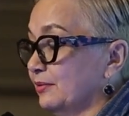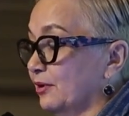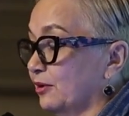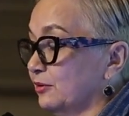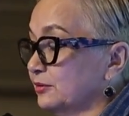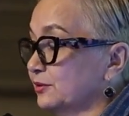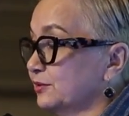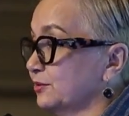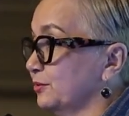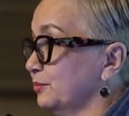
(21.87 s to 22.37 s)

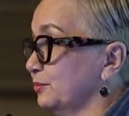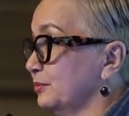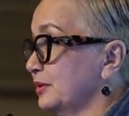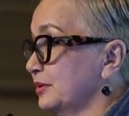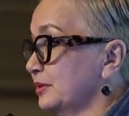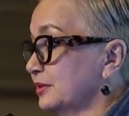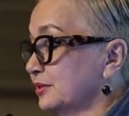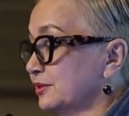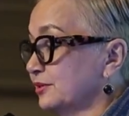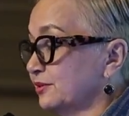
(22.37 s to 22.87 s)
also
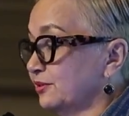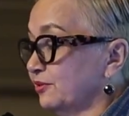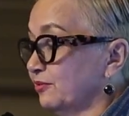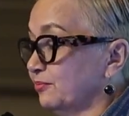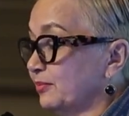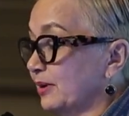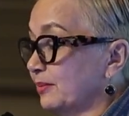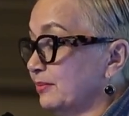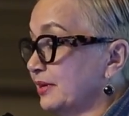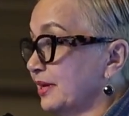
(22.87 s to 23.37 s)
Minister
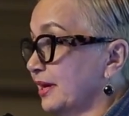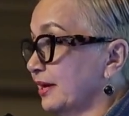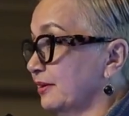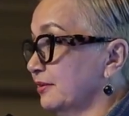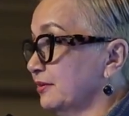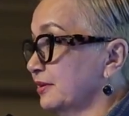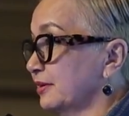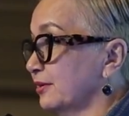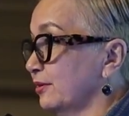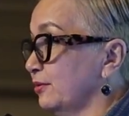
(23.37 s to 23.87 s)
of Public
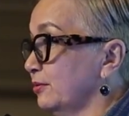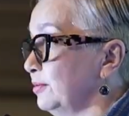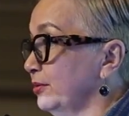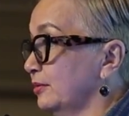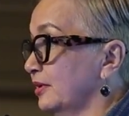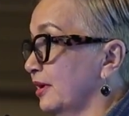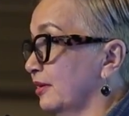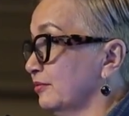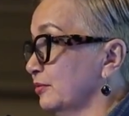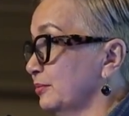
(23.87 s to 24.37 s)
Health and
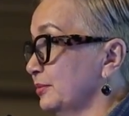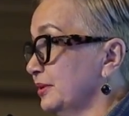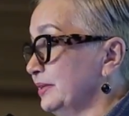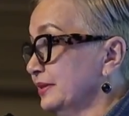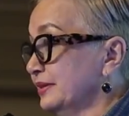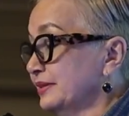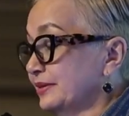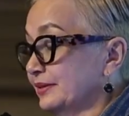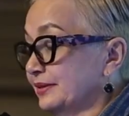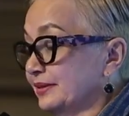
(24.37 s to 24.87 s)
Local
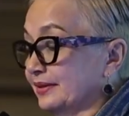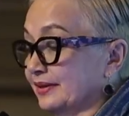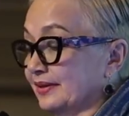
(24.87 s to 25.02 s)
Government,